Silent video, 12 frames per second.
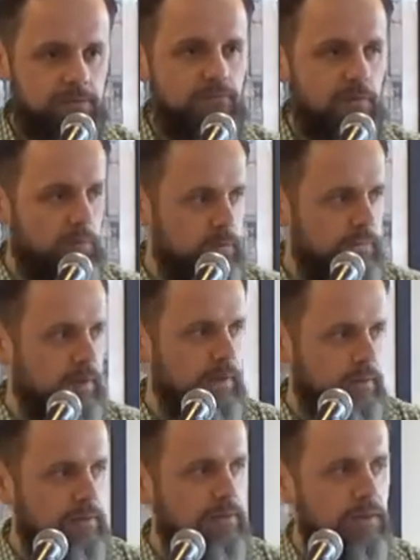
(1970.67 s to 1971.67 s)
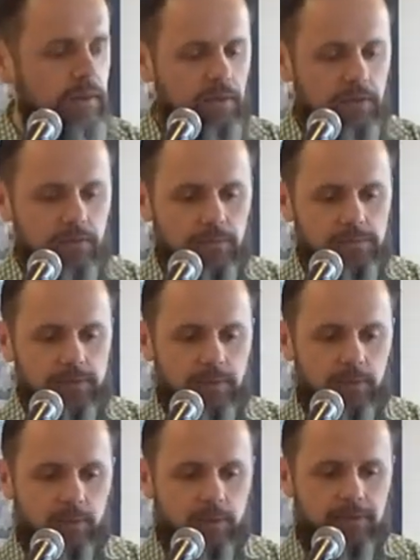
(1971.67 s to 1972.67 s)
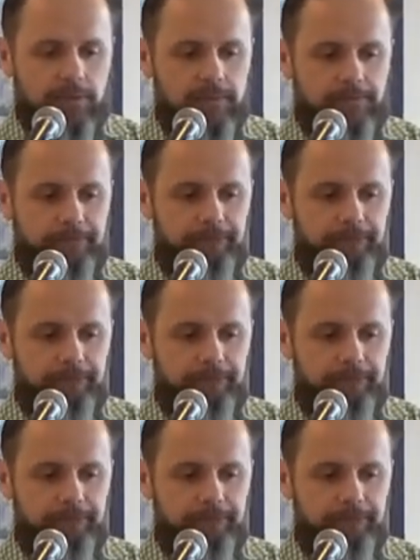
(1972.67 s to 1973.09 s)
removing those kind of words?